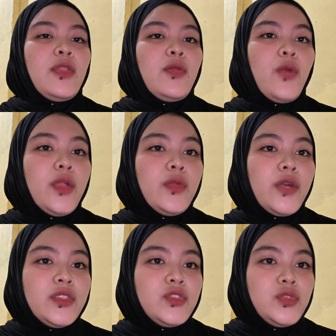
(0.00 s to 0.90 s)

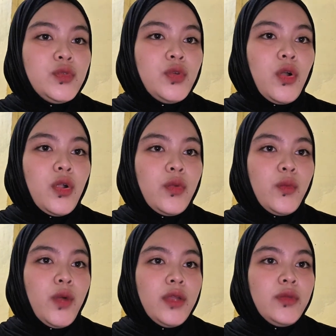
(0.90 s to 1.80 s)
112 or
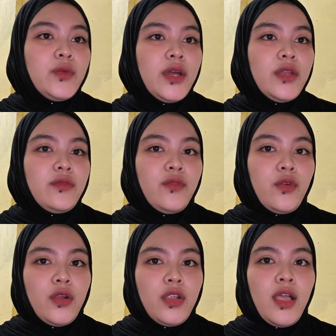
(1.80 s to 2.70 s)

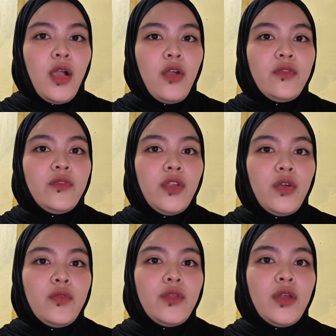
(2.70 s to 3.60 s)
114 of
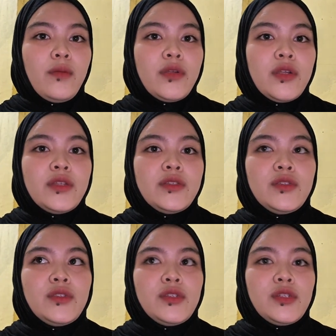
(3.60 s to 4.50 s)
Law Number
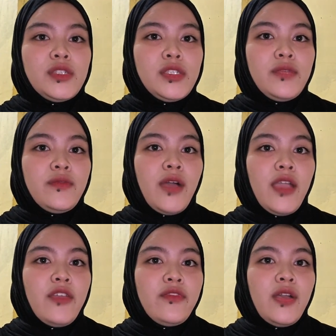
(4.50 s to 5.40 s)

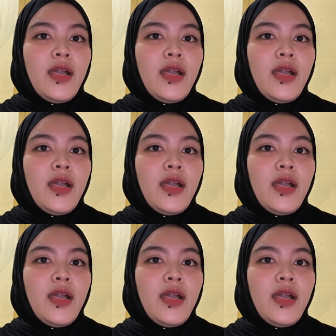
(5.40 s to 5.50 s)
35,